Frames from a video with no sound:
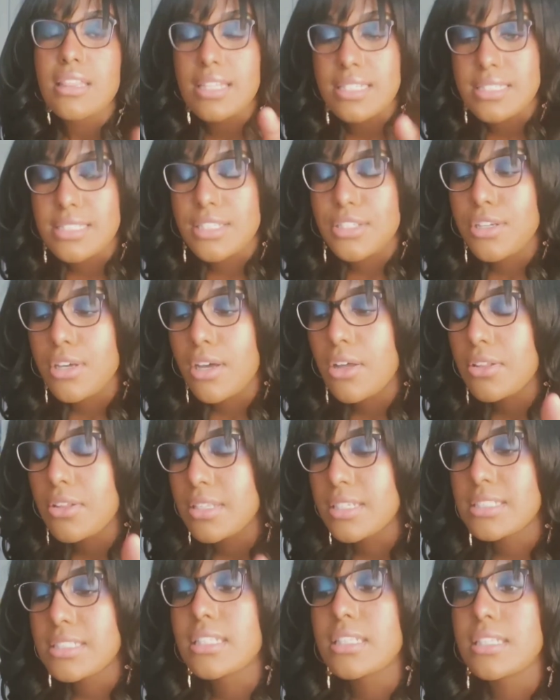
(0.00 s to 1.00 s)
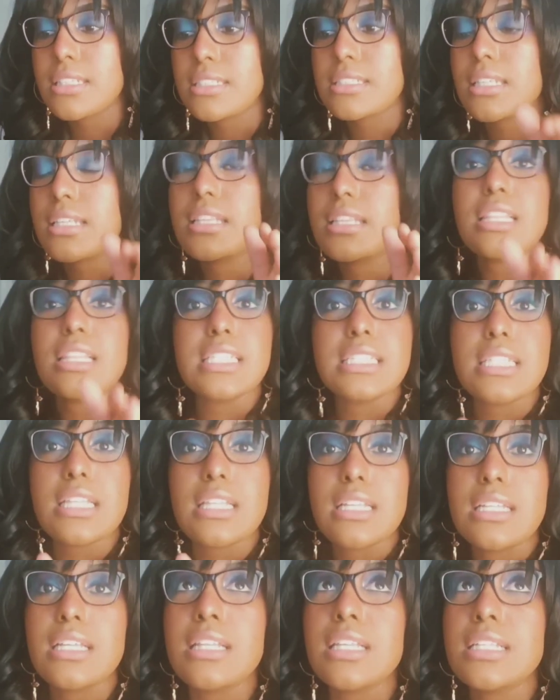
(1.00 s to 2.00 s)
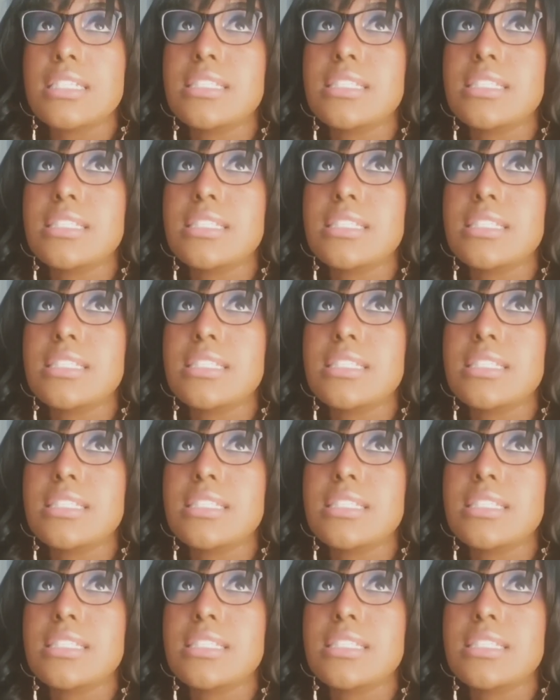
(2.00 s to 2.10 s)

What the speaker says: Listen, y'all. Listen, listen, listen, Linda,